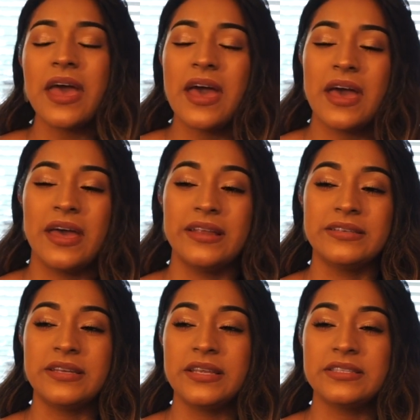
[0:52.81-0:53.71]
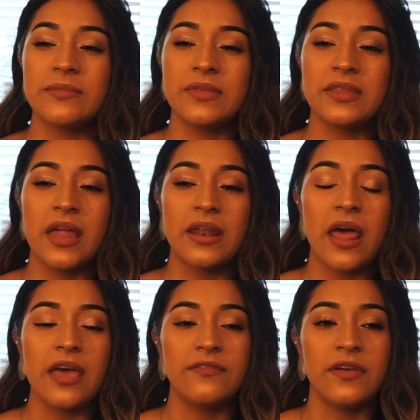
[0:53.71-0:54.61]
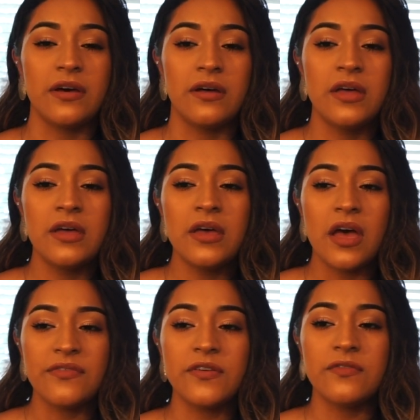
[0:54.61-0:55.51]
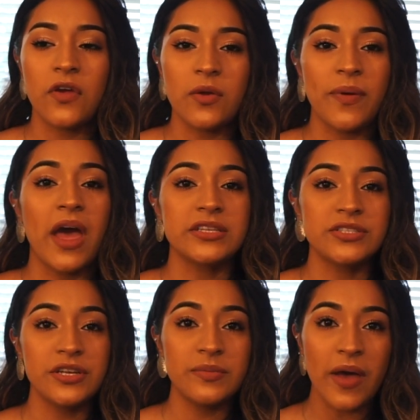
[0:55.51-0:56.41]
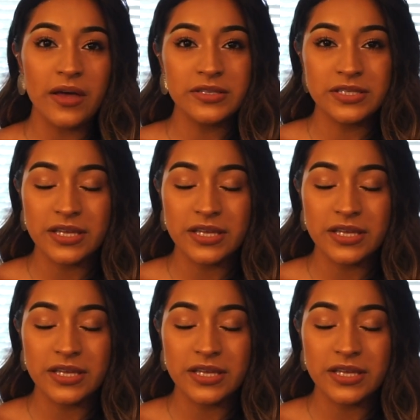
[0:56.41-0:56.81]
and it's something that I feel very passionate about,